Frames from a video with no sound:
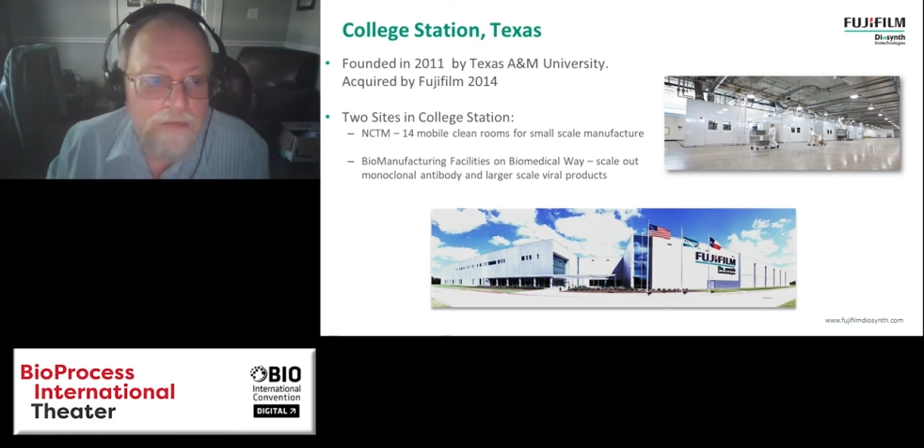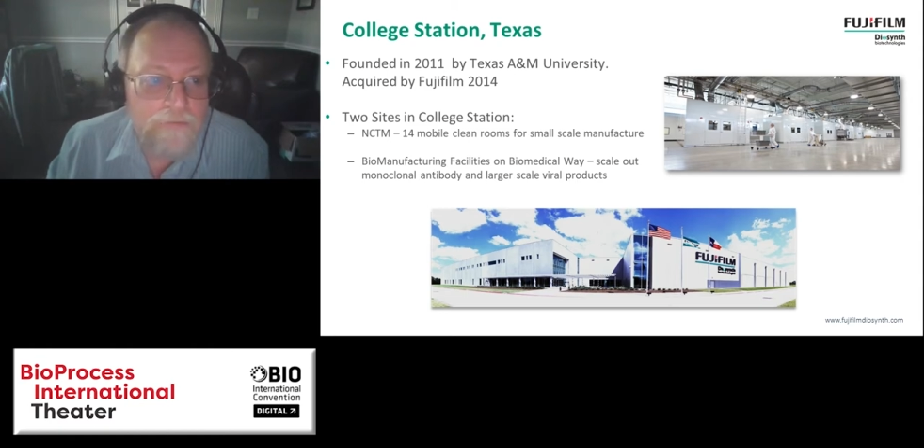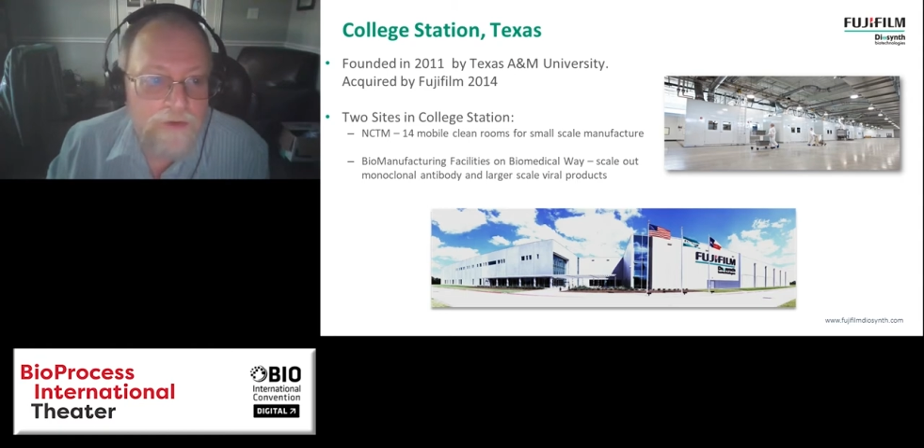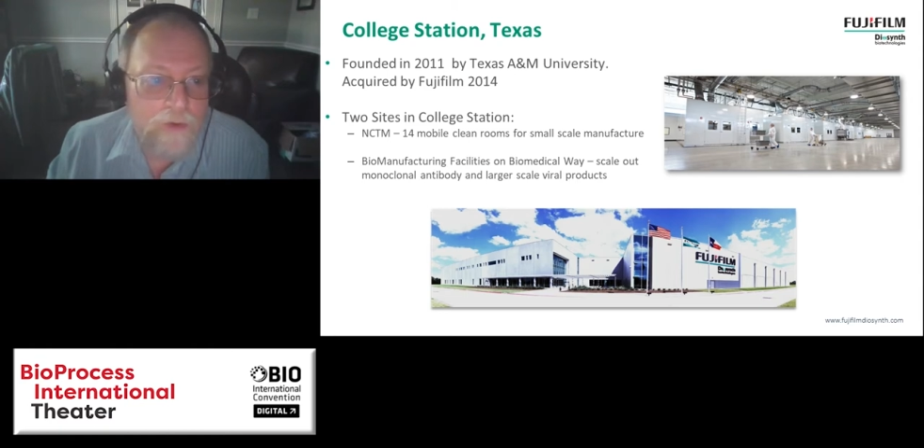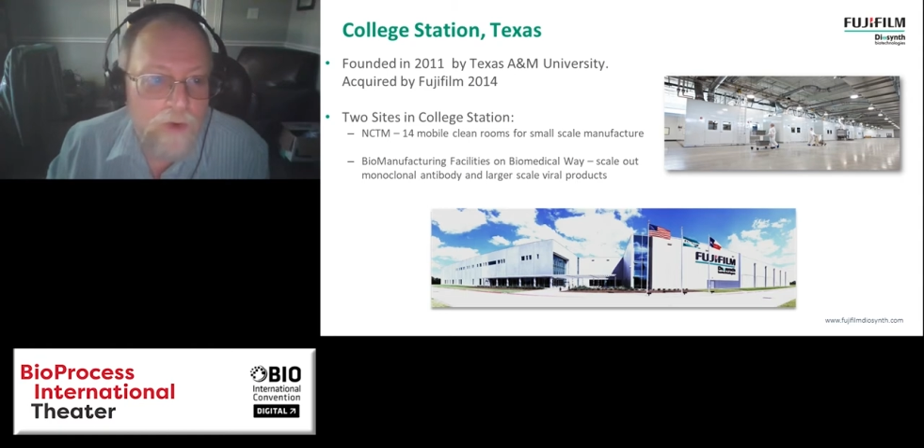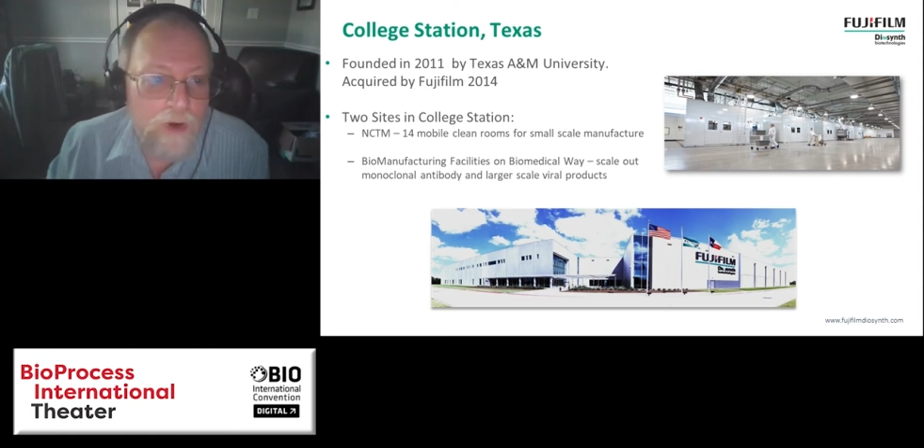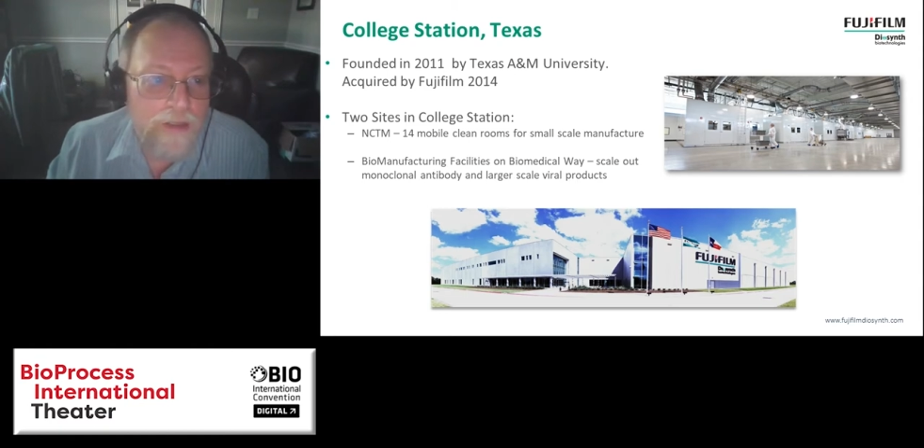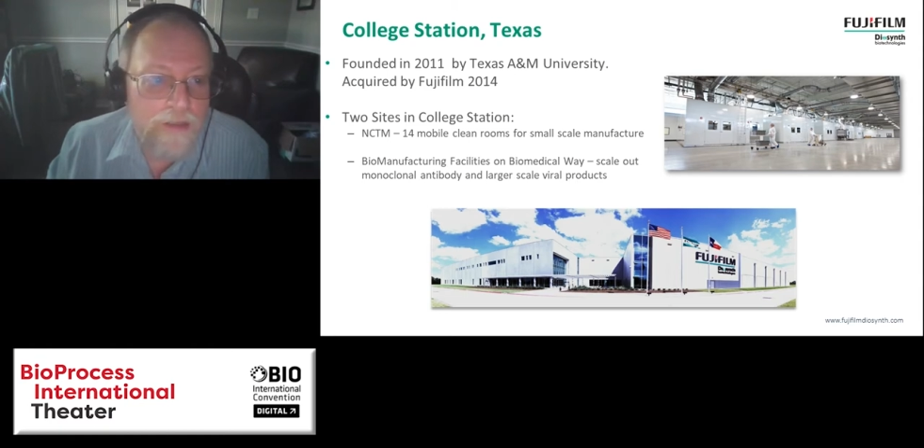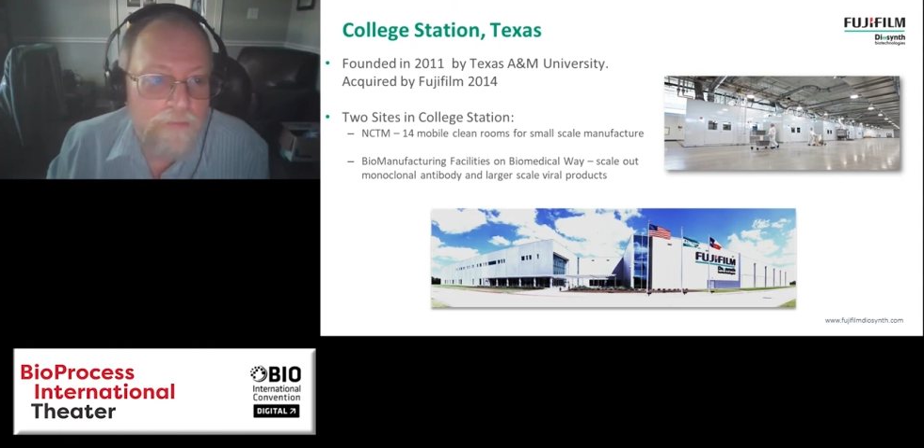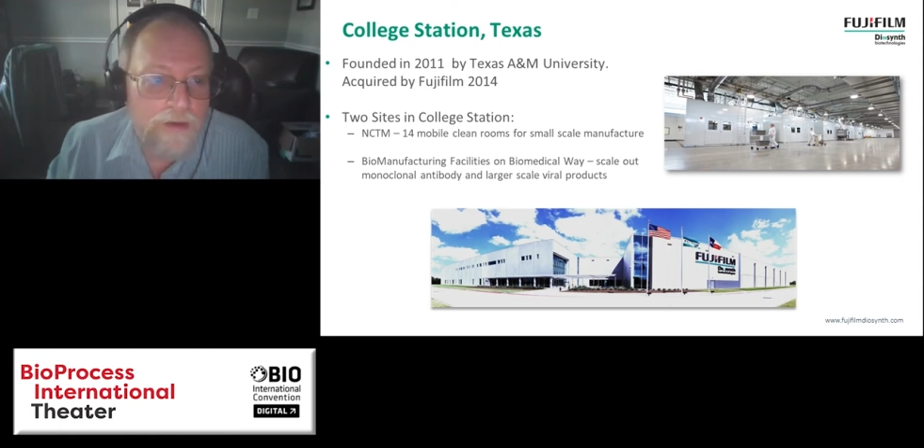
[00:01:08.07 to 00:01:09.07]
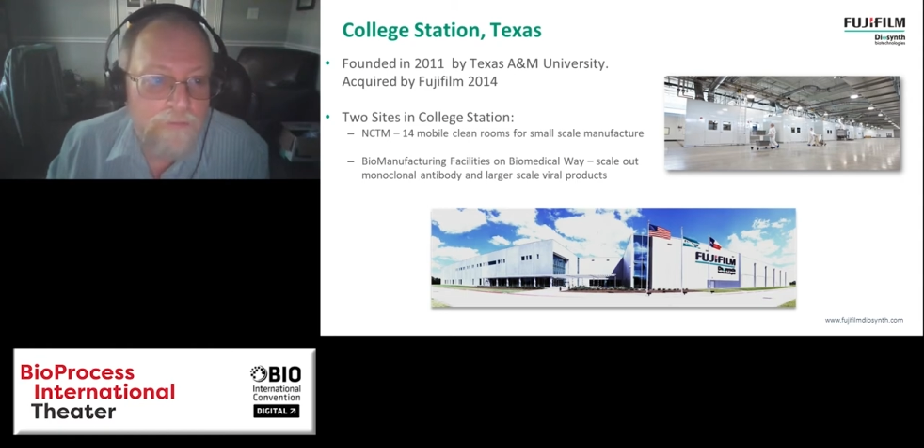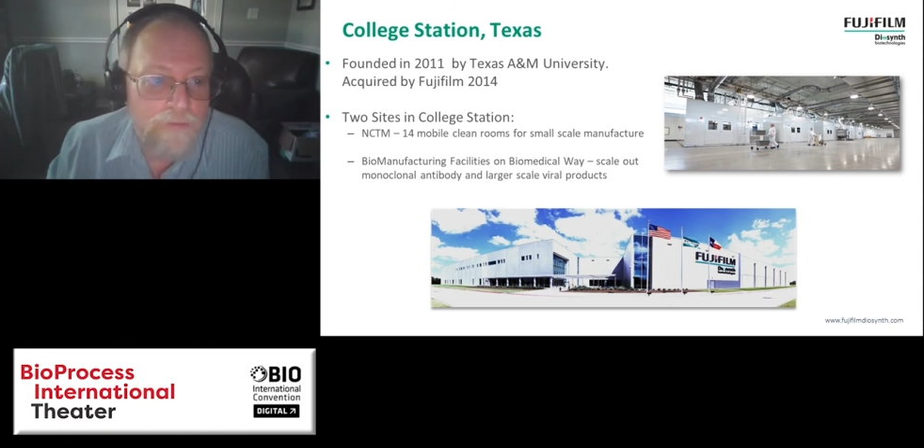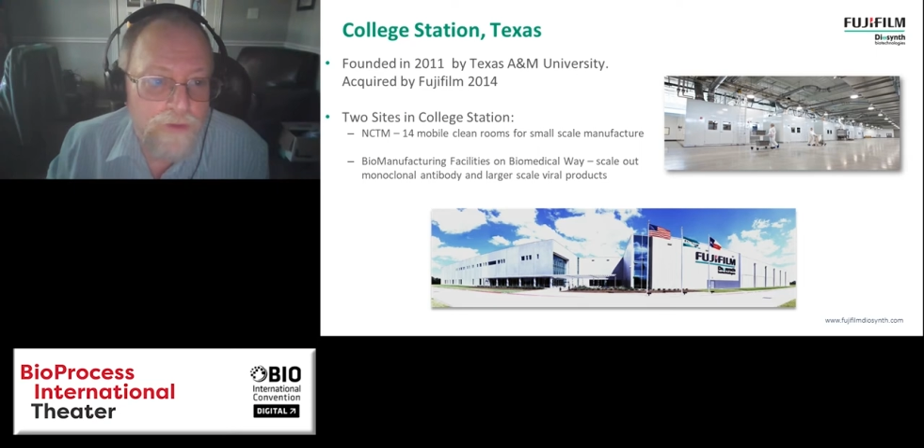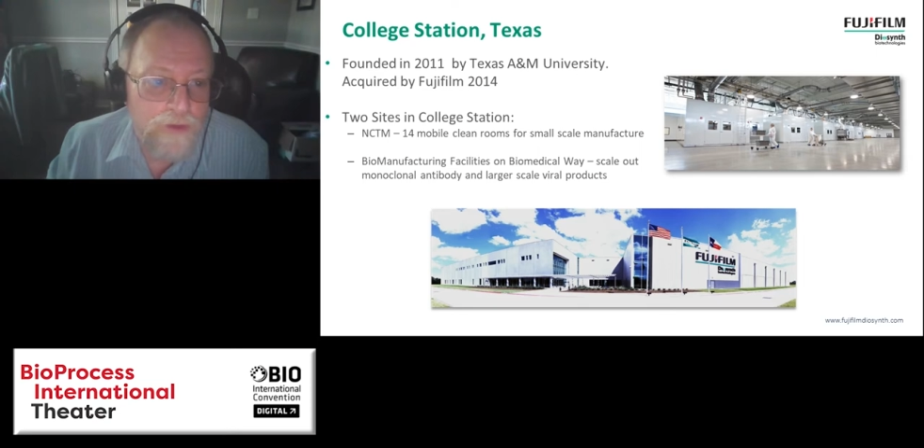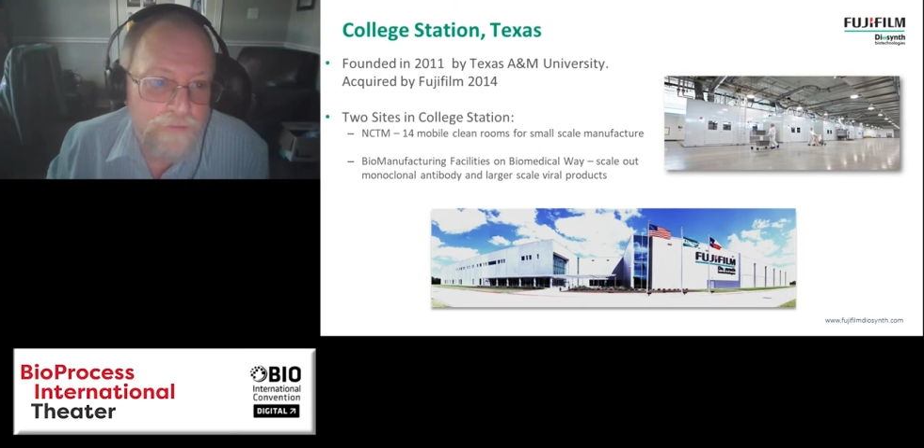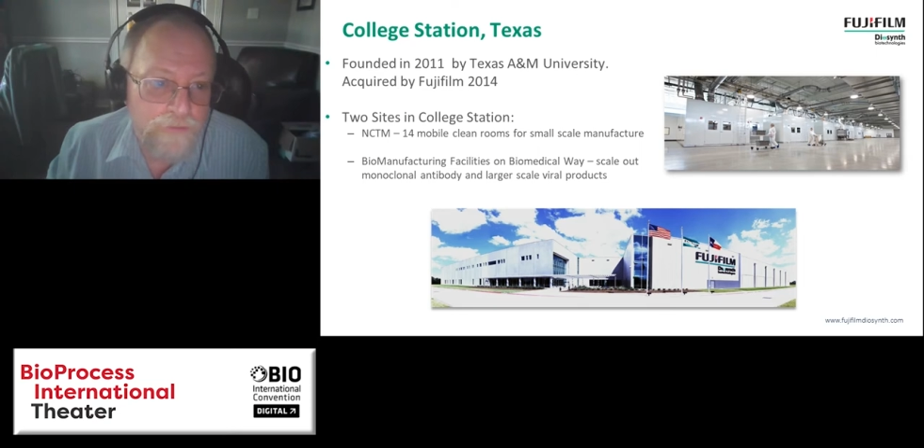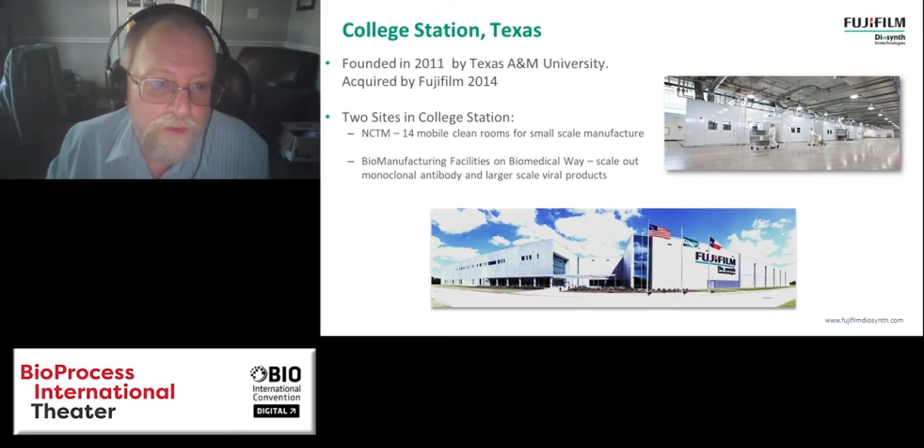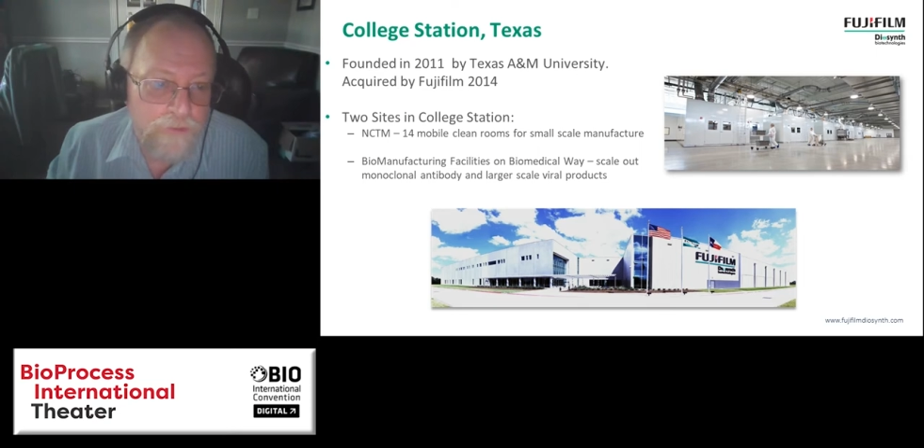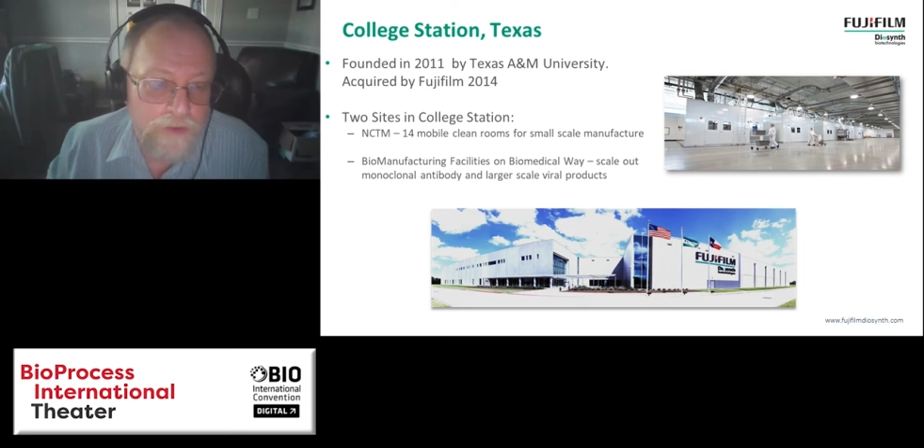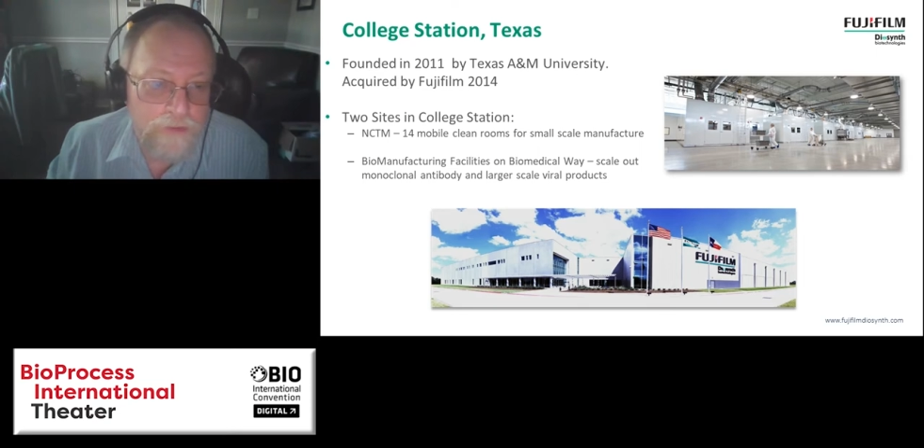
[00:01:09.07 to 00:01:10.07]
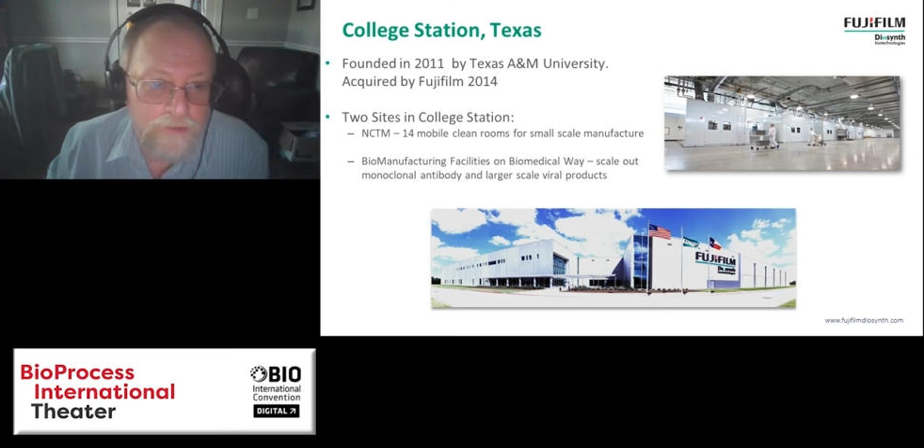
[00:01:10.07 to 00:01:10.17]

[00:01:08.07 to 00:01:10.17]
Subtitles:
and it was acquired by Fujifilm